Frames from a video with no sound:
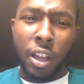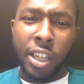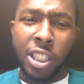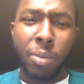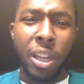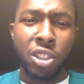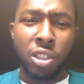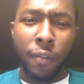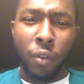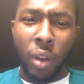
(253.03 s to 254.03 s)

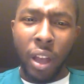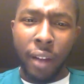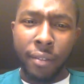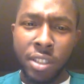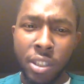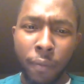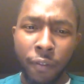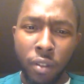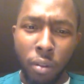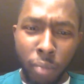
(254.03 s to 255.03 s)
especially if you have some
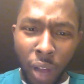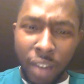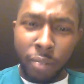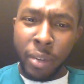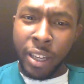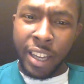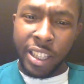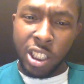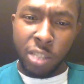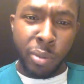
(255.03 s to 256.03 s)
phlebotomy
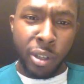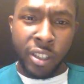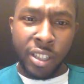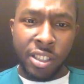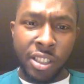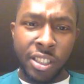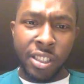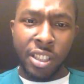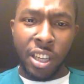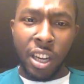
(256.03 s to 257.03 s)
experience,
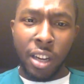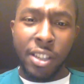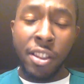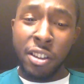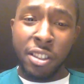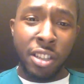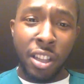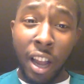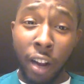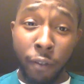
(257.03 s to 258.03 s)
because there is a
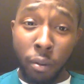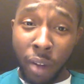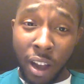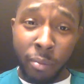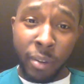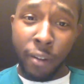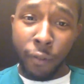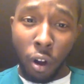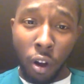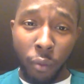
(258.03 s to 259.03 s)
lot of phlebotomy
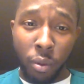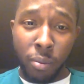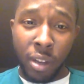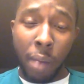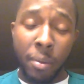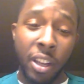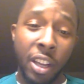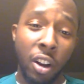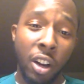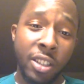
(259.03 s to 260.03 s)
involved with becoming an
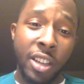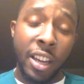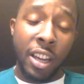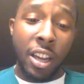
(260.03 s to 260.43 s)
ER tech.